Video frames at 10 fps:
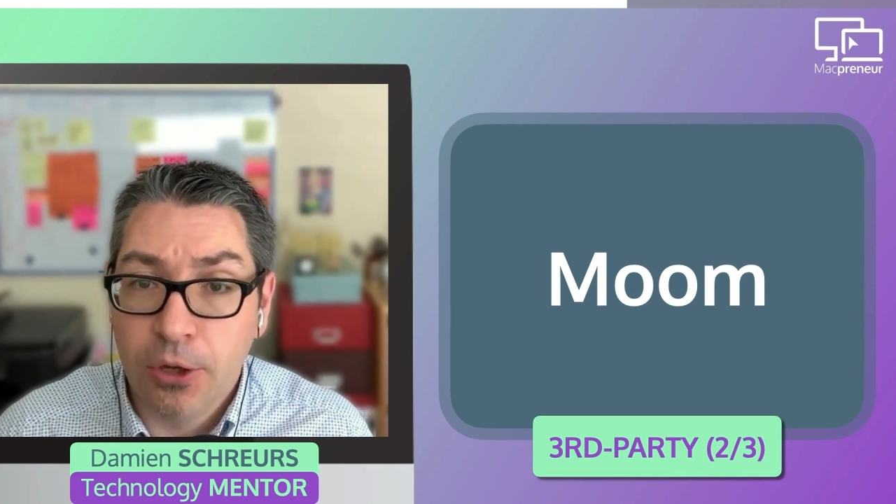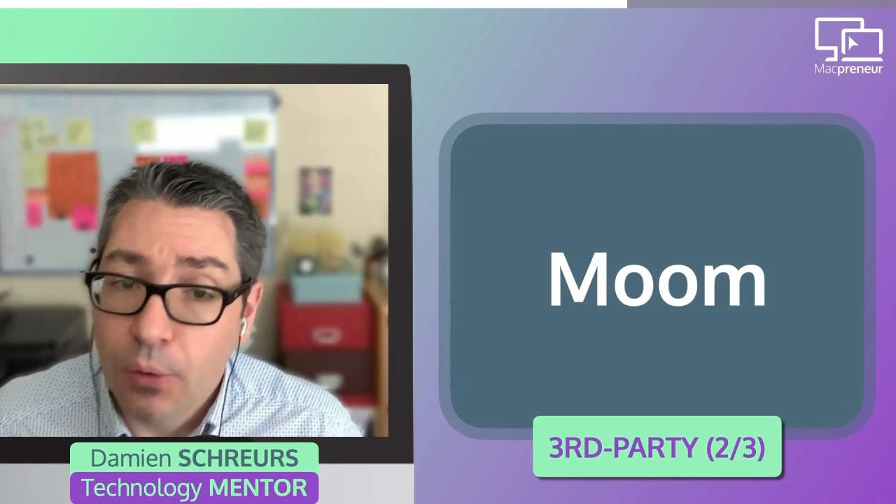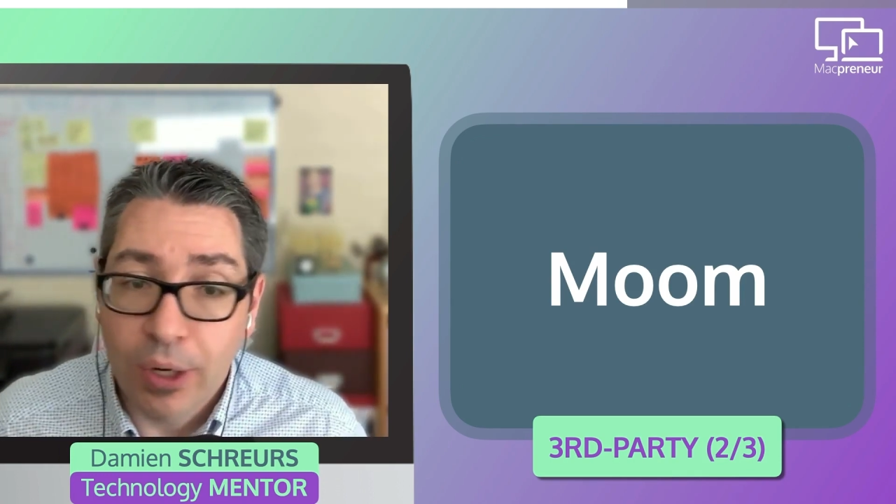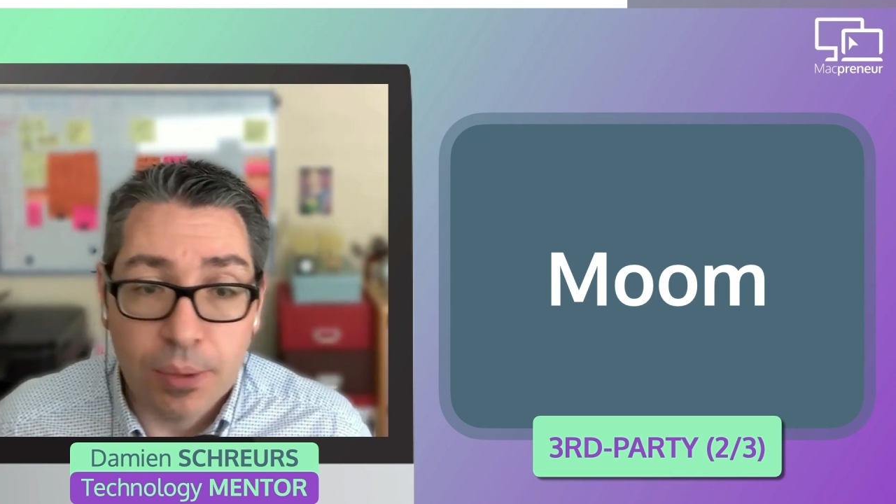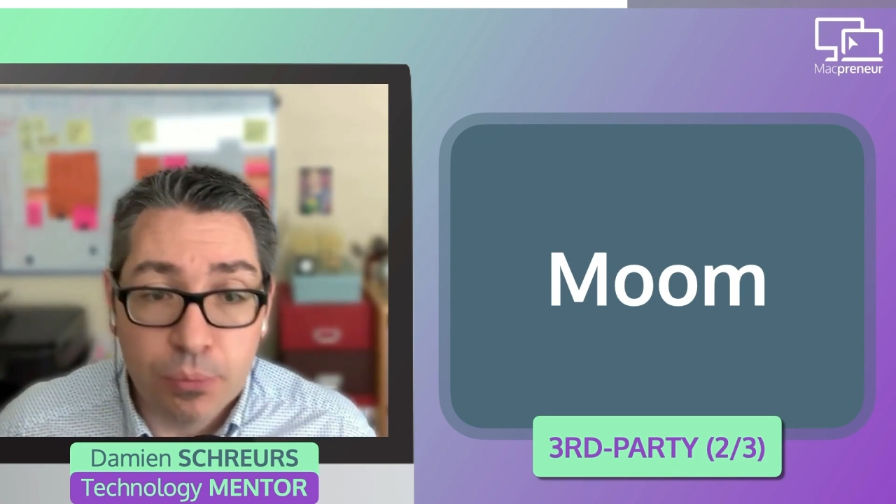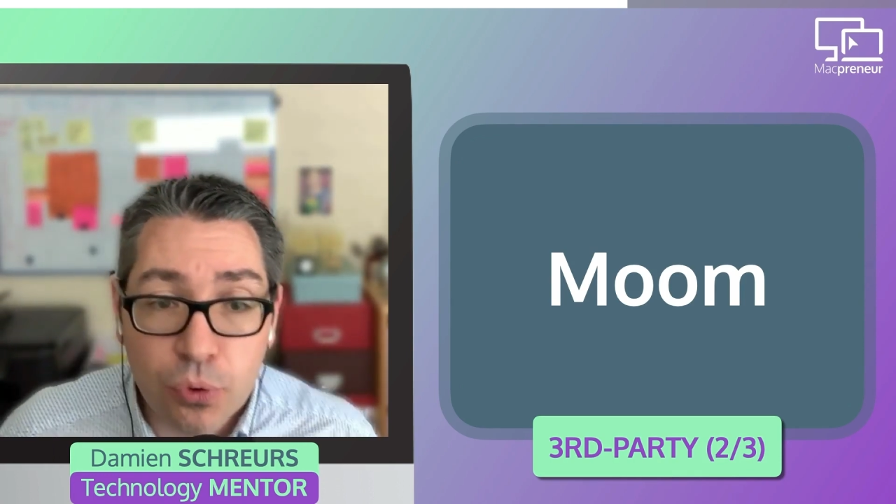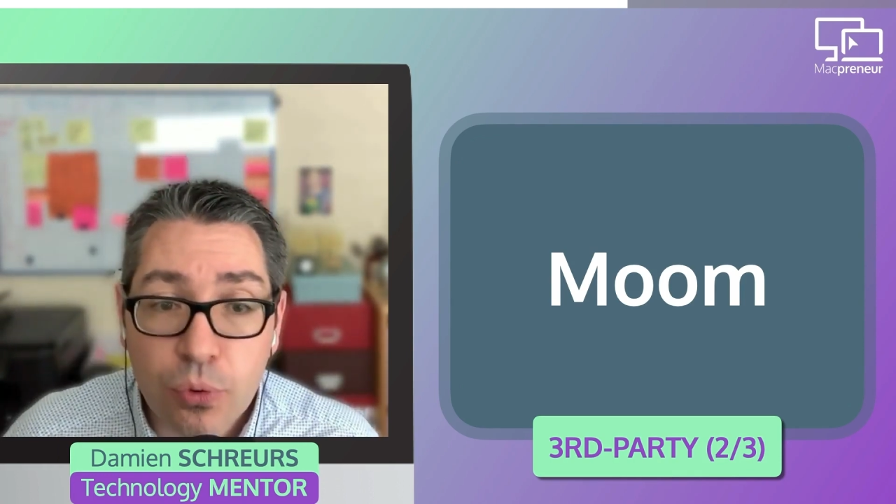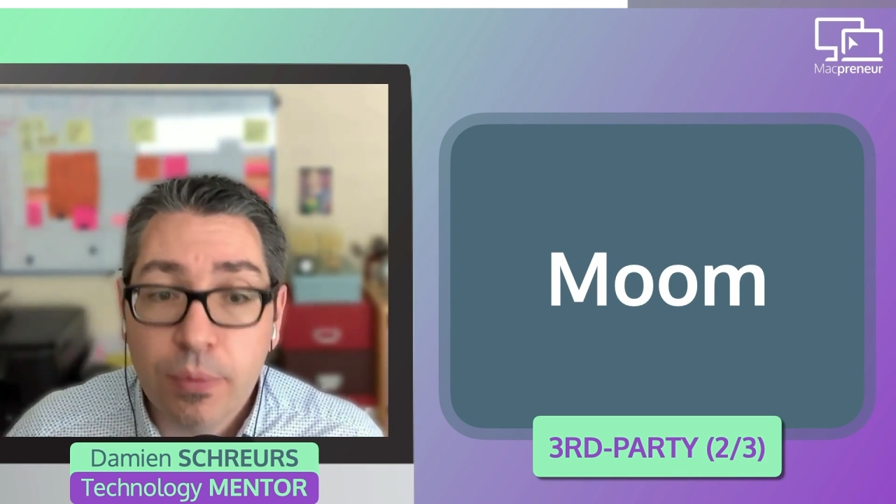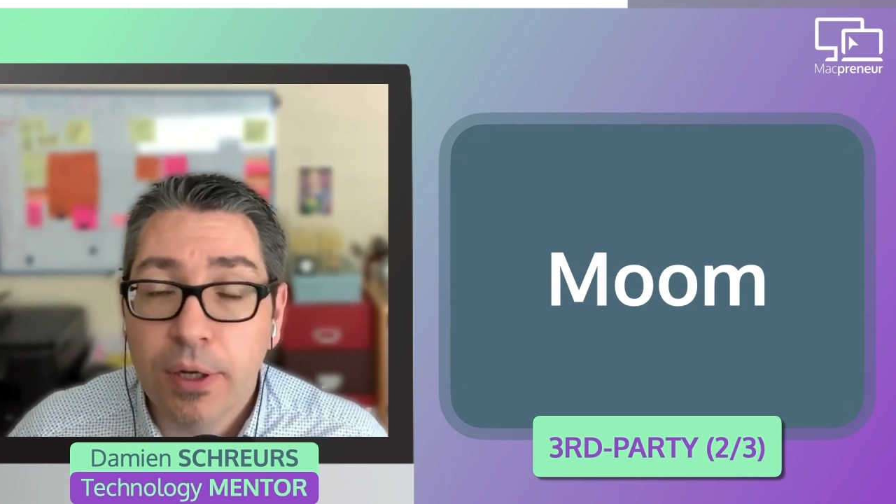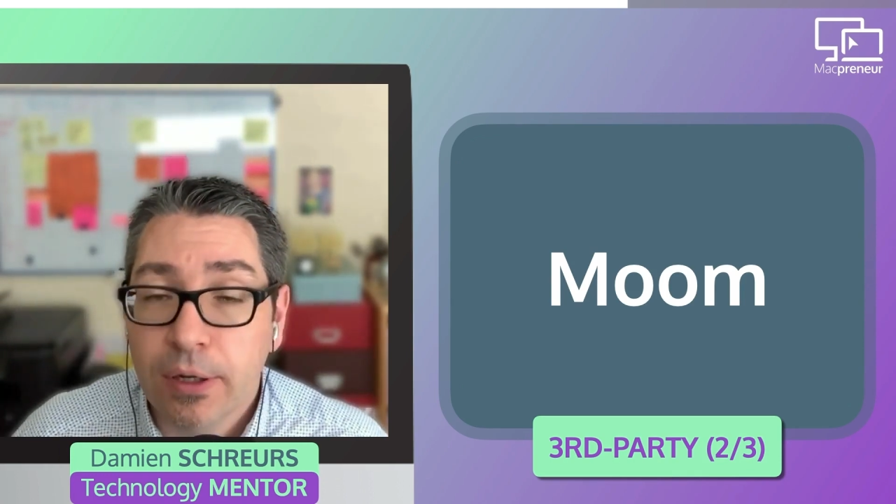Well,
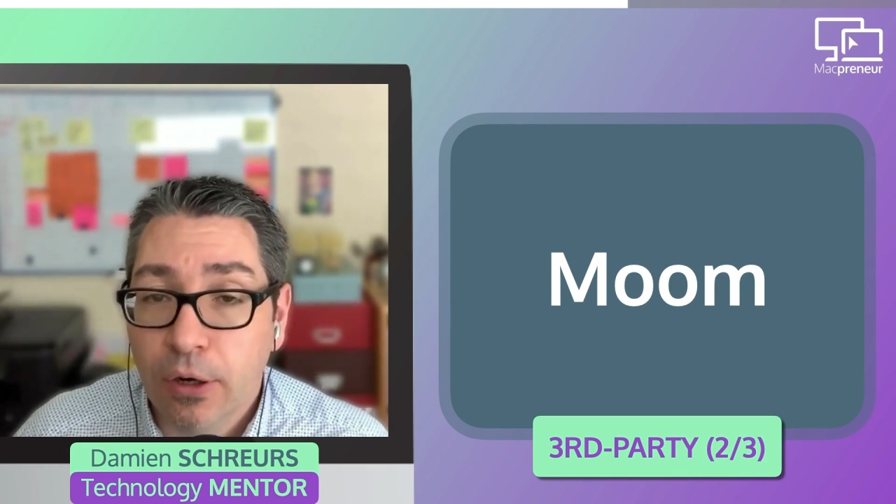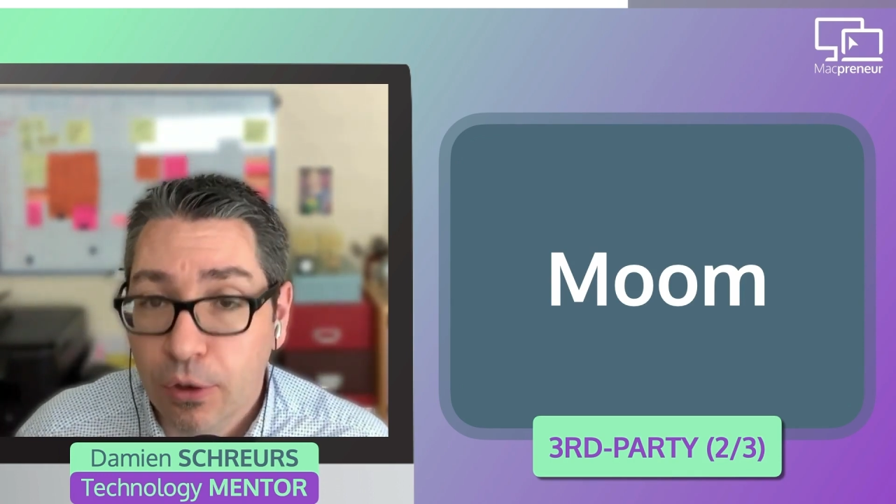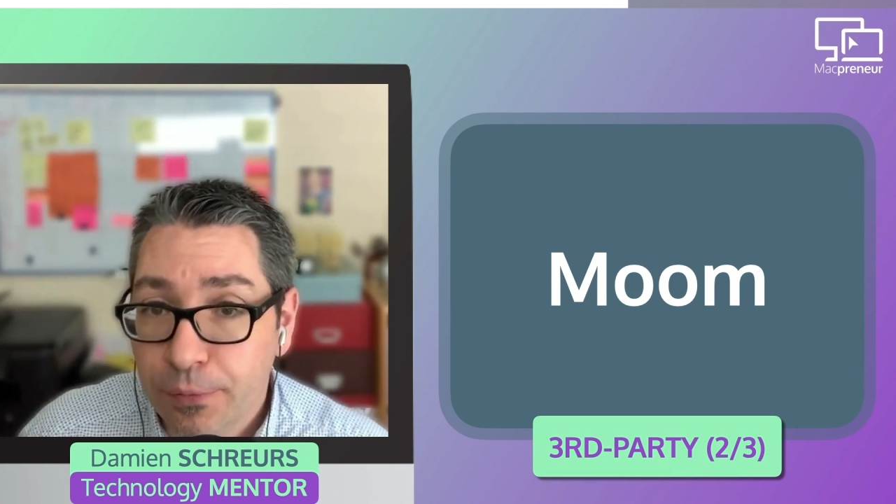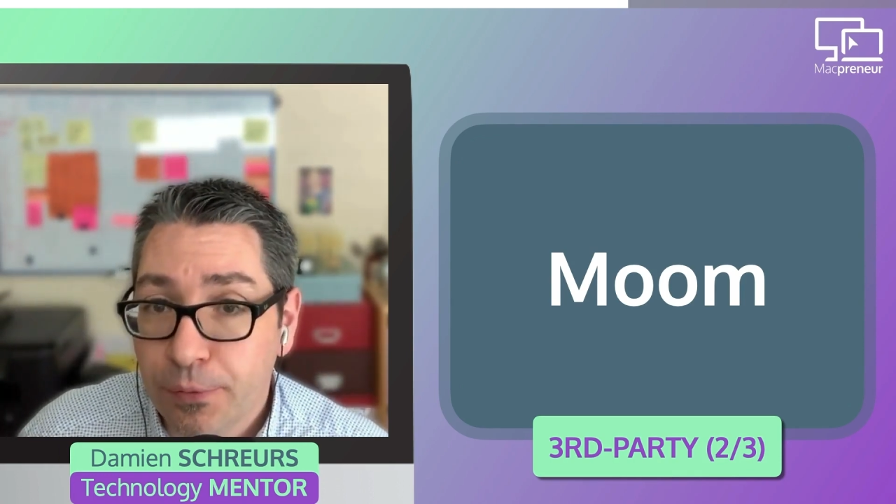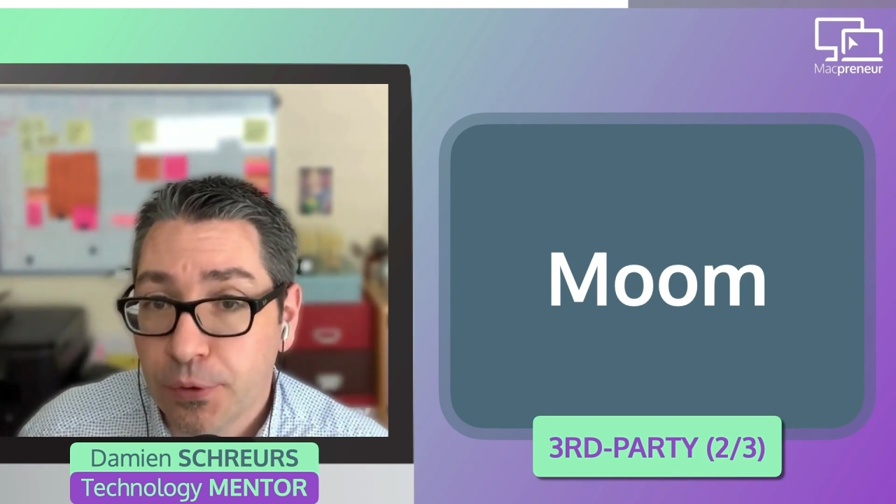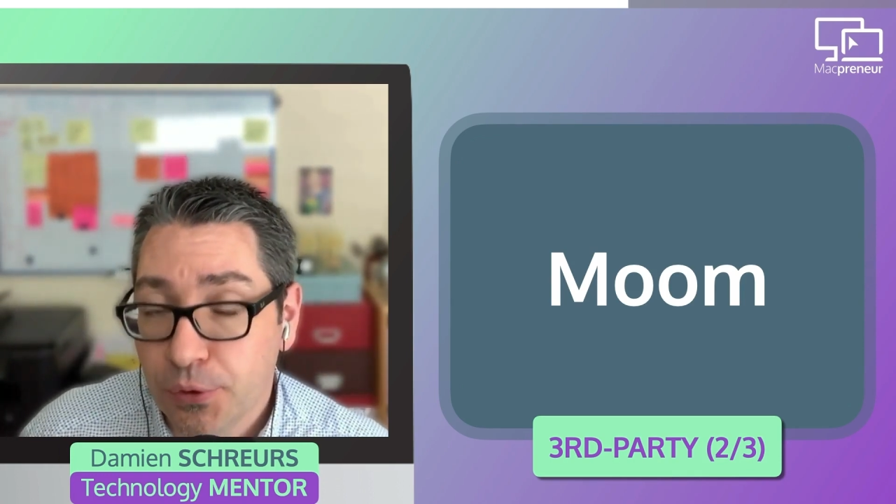Moom offers